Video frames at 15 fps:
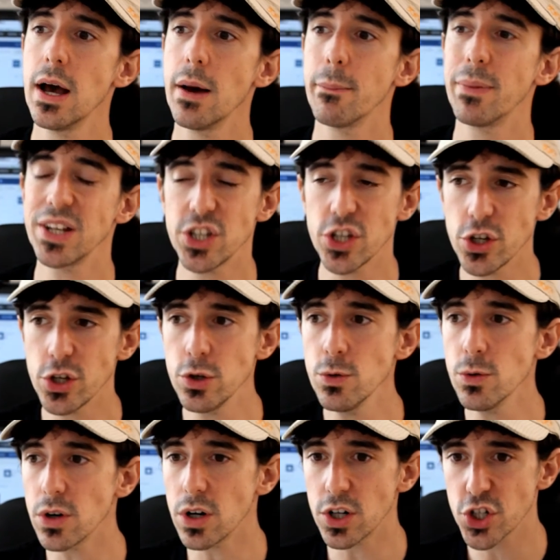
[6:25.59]
But
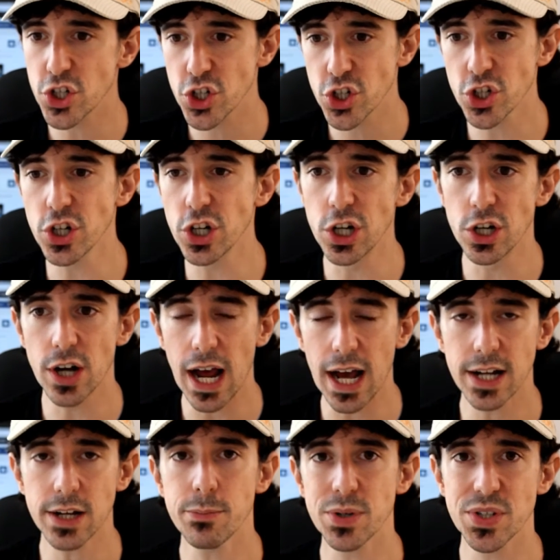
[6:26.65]
you are sure,
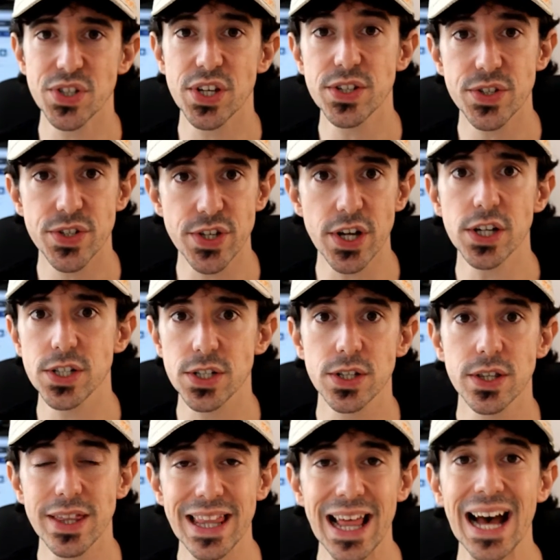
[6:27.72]
100%
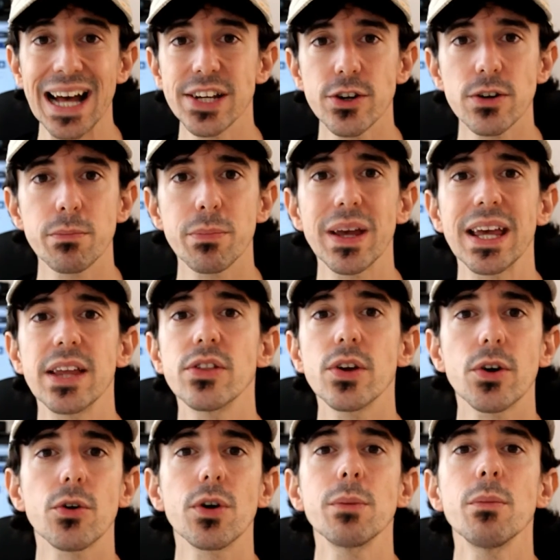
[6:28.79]
certain that you're picking the
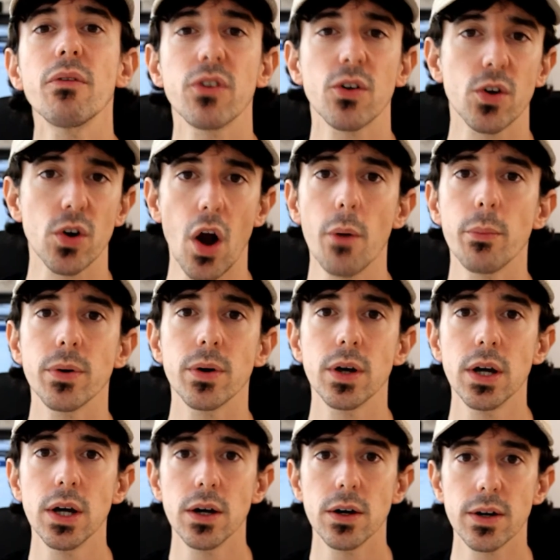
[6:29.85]
cream of the crop,
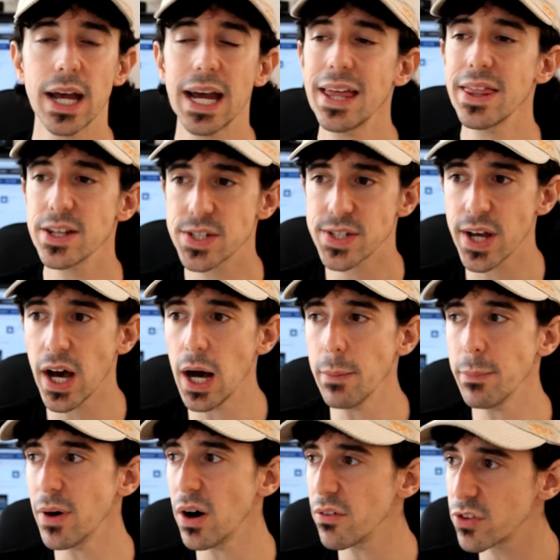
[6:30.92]
okay? The
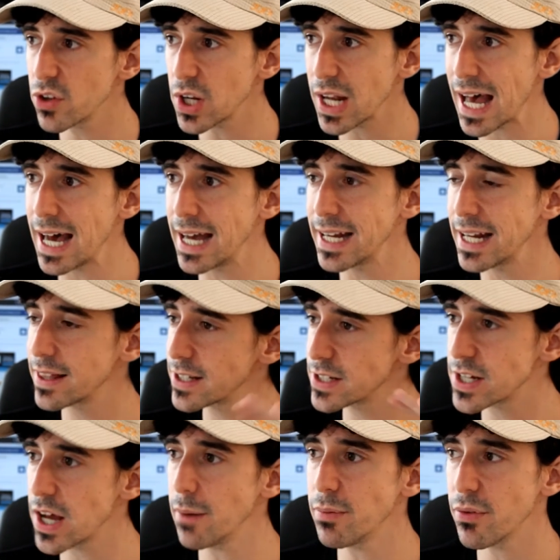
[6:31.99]
top of the line and the
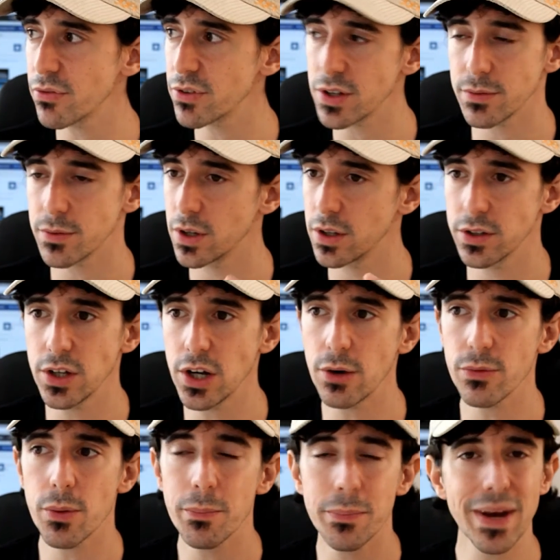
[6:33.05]
top of the, you know,
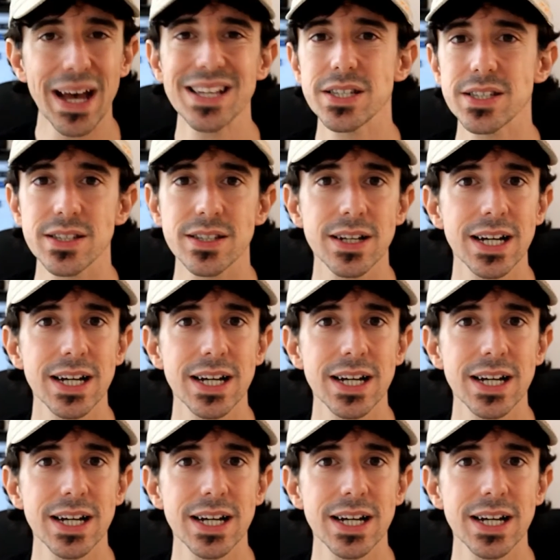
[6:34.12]
the best